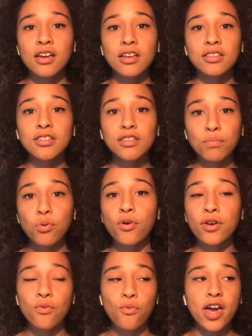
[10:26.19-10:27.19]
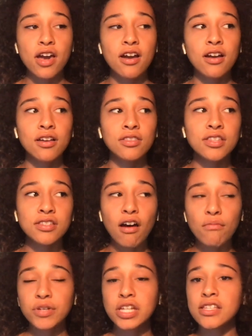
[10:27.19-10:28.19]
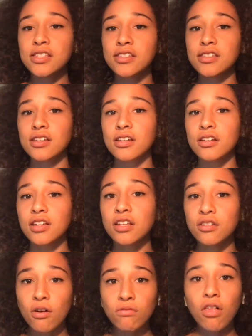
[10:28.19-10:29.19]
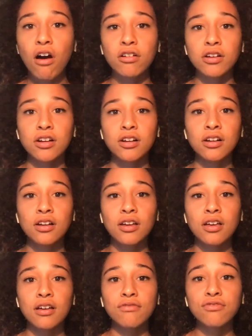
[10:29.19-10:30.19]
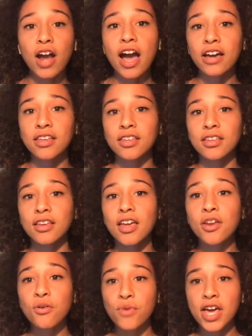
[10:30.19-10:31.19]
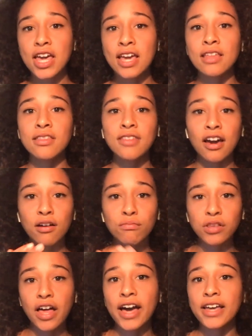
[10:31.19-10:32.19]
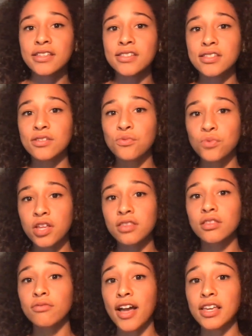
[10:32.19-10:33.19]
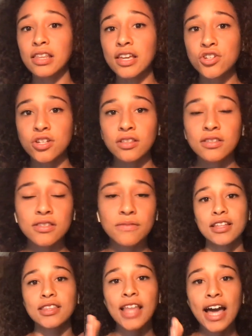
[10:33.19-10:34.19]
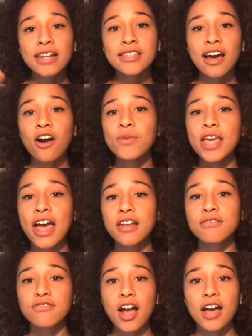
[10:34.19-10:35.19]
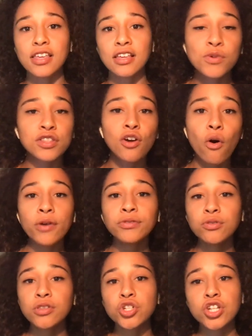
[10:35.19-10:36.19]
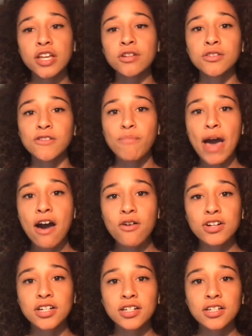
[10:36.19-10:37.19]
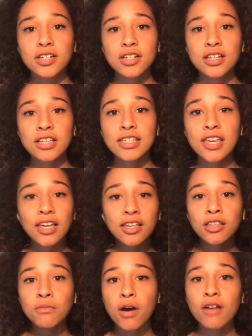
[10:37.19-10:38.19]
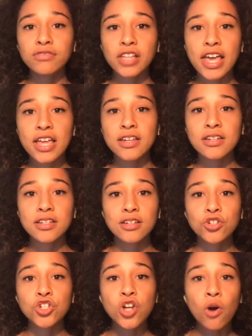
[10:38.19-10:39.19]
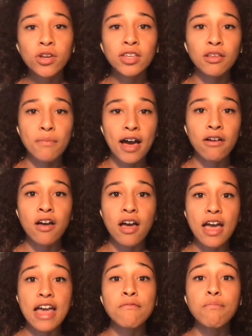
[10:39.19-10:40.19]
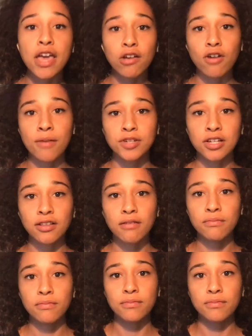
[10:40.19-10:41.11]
to the point where these companies can no longer frack in a way that complies with the regulations. That is how we end fracking, with going through the channels of power, kicking them off land, choking them out, and bankrupting them.